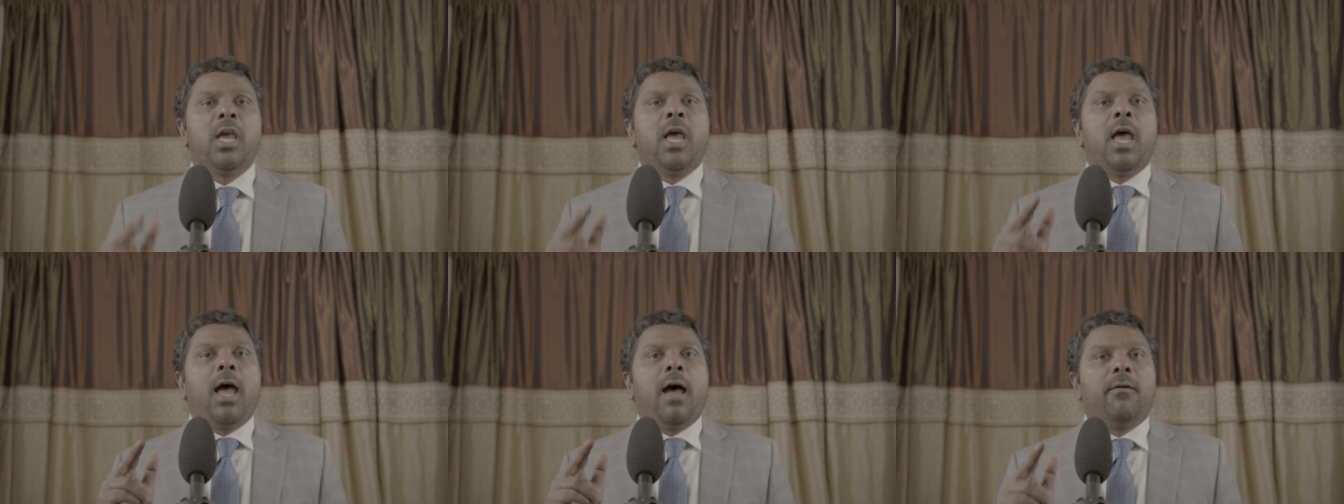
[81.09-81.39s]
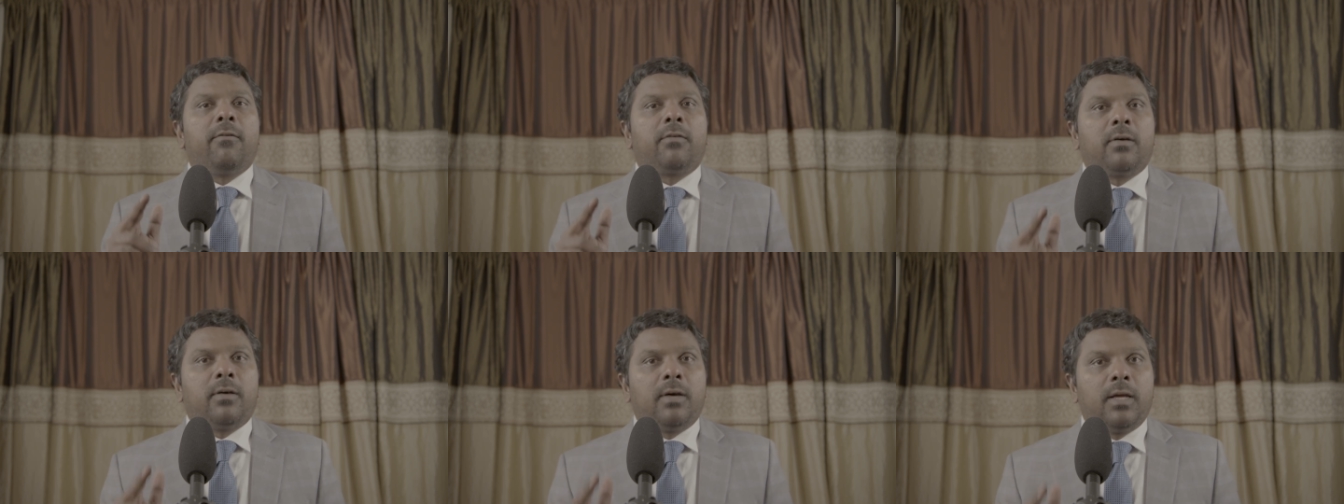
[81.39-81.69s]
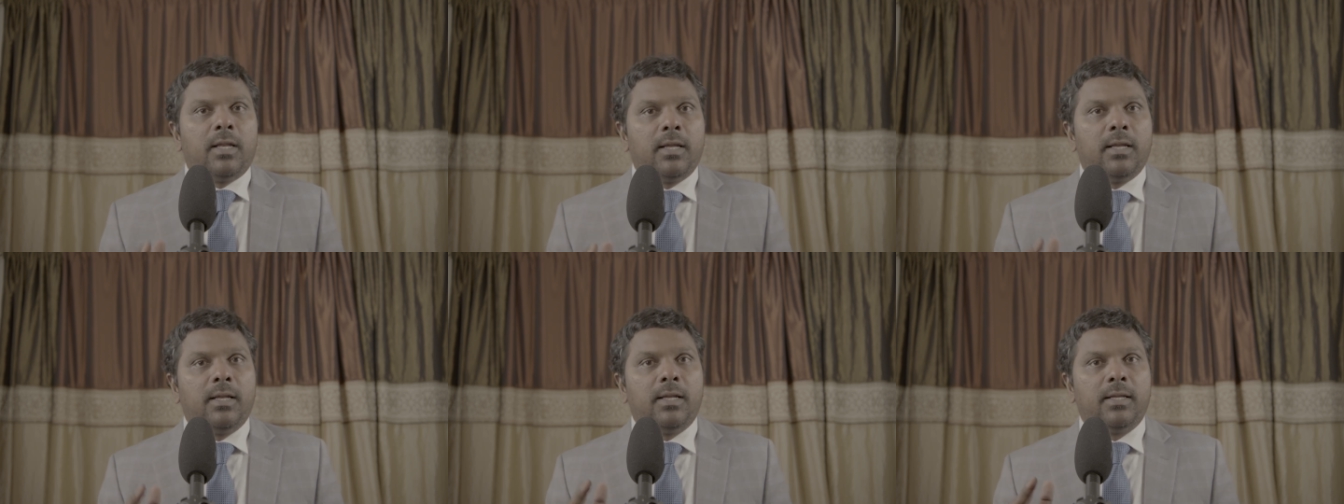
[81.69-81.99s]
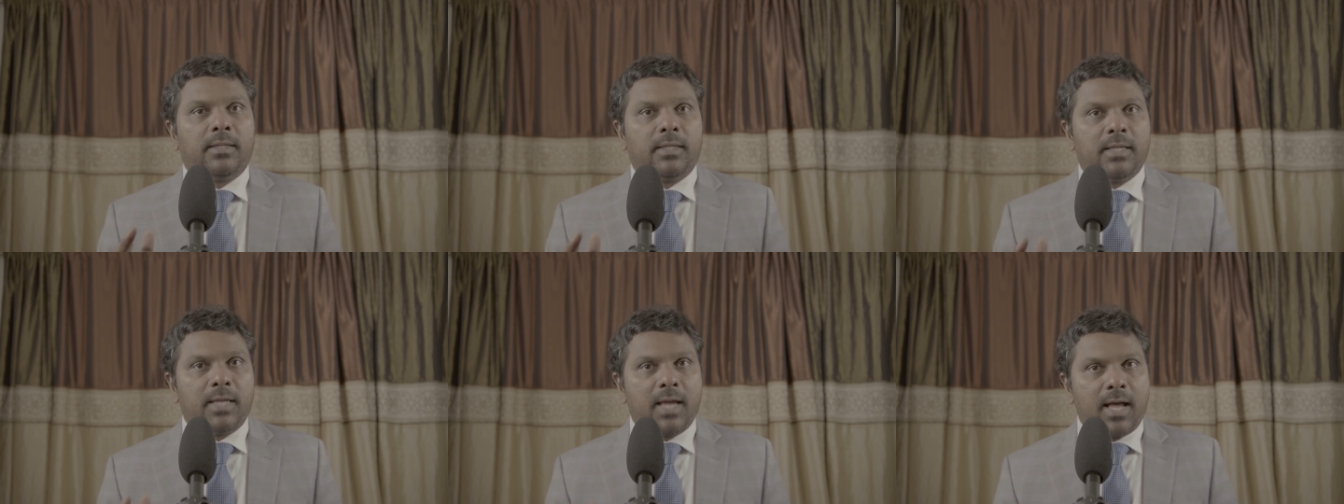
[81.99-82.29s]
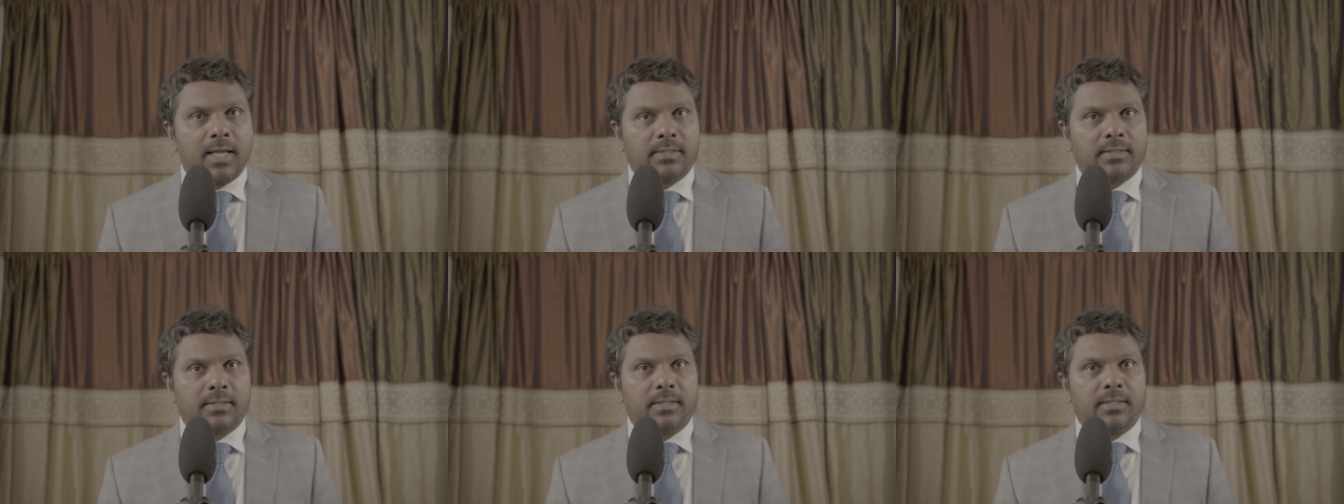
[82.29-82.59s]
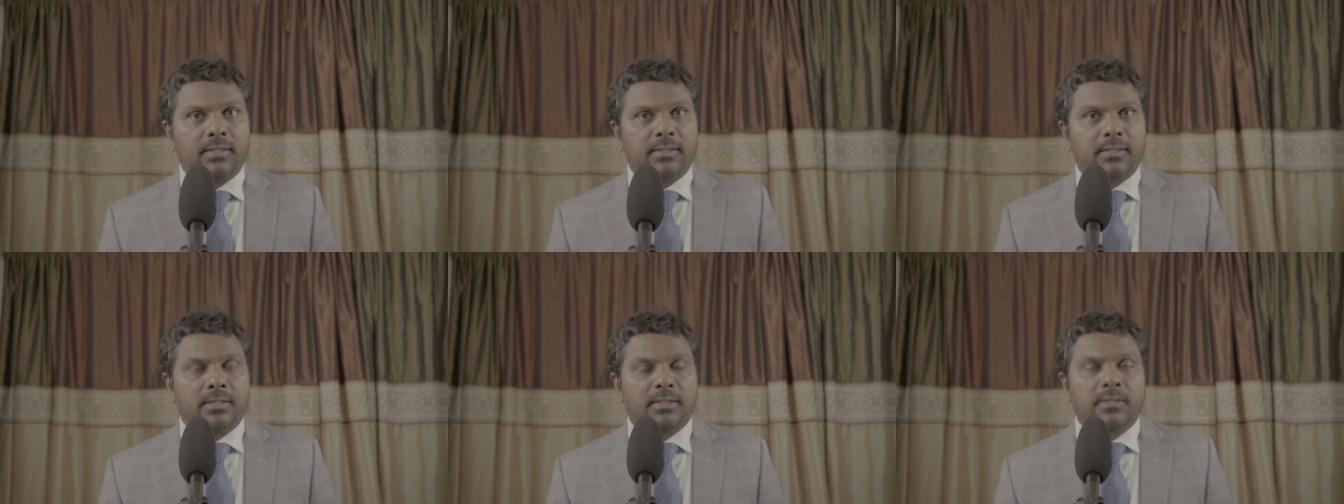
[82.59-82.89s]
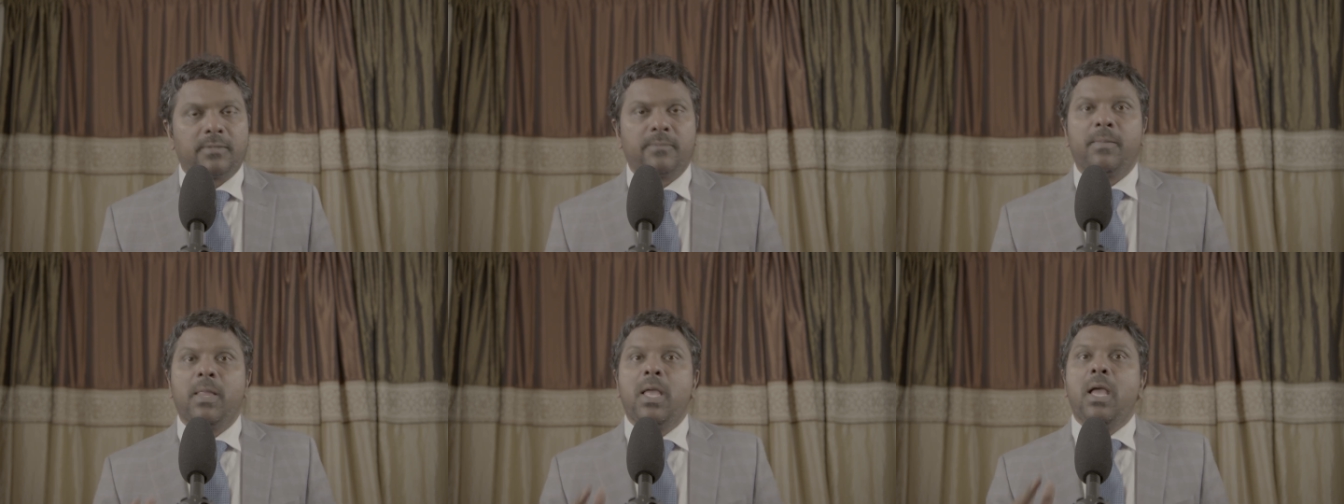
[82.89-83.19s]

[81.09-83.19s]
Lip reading: have cholelithiasis.